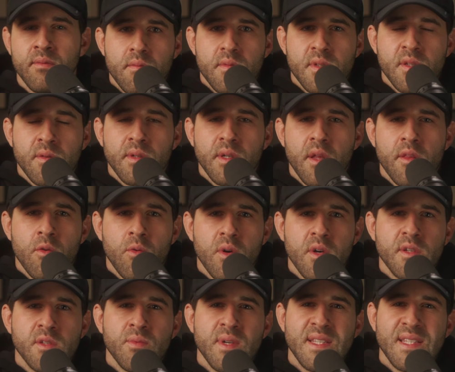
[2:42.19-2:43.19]
So in other
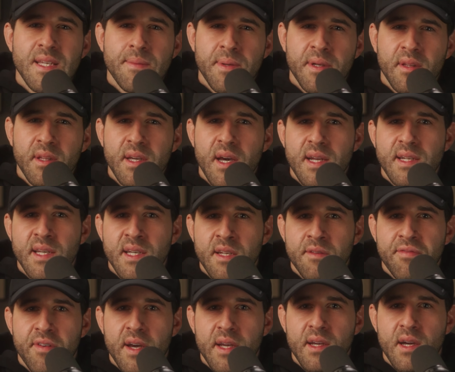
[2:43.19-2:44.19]
words, we typically
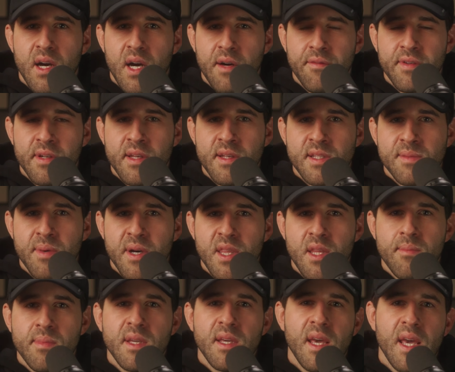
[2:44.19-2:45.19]
identify confidence by the
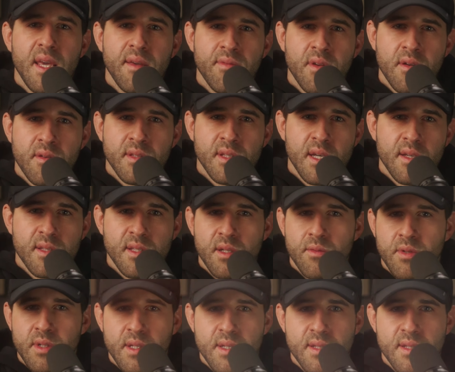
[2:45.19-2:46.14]
behaviors that someone